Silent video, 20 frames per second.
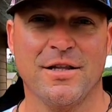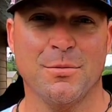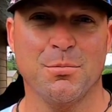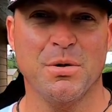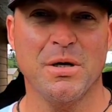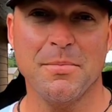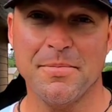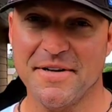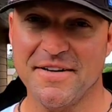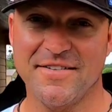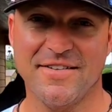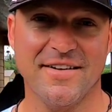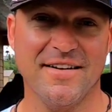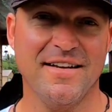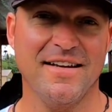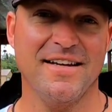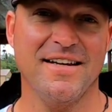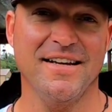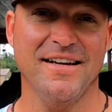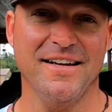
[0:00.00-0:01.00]

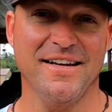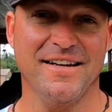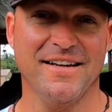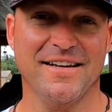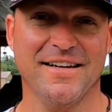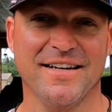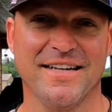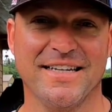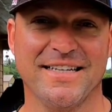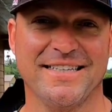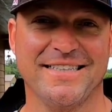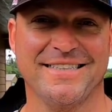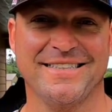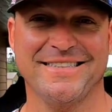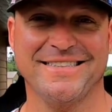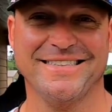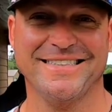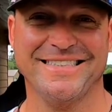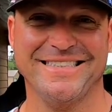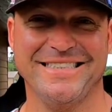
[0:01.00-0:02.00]
BPT and
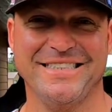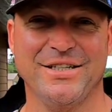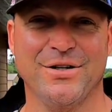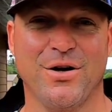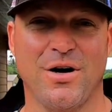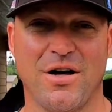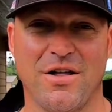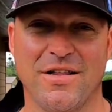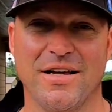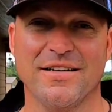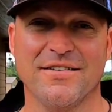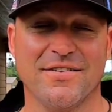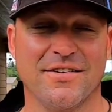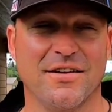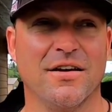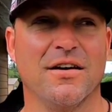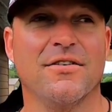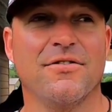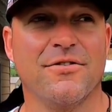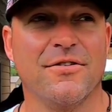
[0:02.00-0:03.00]
you know, all that
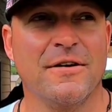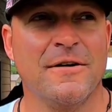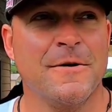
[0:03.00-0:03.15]
stuff